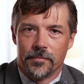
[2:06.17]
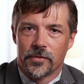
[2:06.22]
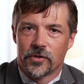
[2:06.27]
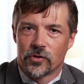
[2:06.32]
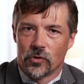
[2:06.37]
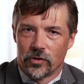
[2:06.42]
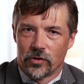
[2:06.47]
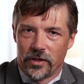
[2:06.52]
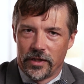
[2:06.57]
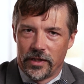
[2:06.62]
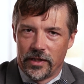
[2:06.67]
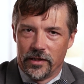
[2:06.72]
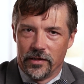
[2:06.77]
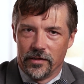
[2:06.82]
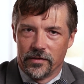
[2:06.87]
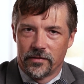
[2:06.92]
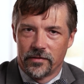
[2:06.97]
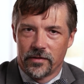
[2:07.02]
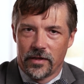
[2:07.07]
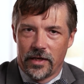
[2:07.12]
certainly
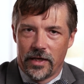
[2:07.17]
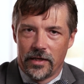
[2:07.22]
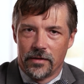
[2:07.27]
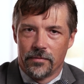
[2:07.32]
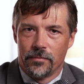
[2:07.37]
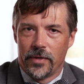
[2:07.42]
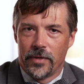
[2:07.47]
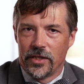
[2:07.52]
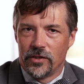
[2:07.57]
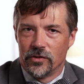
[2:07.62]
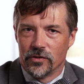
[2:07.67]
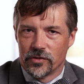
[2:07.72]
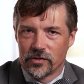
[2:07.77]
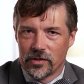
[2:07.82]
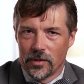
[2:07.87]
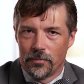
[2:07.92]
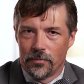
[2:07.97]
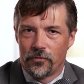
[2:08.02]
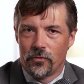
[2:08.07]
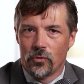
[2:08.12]
is a major
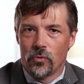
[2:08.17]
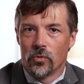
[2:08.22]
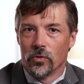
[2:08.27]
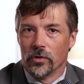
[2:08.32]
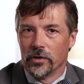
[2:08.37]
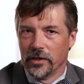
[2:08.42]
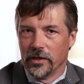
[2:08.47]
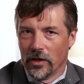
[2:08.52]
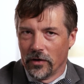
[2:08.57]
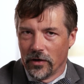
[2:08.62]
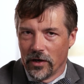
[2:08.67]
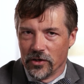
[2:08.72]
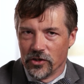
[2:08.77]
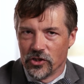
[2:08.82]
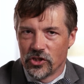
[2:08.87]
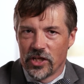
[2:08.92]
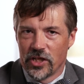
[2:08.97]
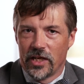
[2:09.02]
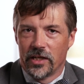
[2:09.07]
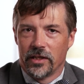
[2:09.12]
step forward in our
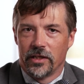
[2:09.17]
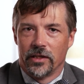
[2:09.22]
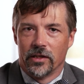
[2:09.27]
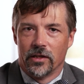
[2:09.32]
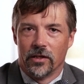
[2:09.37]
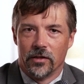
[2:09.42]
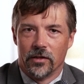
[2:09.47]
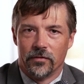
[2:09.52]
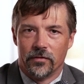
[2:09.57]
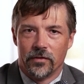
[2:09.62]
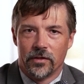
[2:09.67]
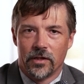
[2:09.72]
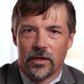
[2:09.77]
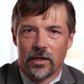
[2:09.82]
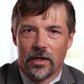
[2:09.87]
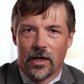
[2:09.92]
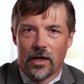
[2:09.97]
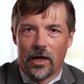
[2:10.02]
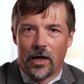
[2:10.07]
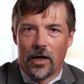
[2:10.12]
understanding of
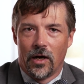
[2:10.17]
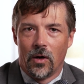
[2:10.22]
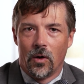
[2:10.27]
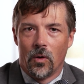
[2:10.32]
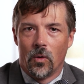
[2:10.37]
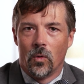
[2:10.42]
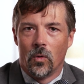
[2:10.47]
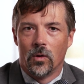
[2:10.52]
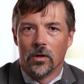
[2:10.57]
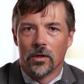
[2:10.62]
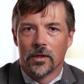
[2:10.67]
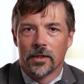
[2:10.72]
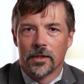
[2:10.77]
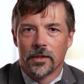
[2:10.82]
how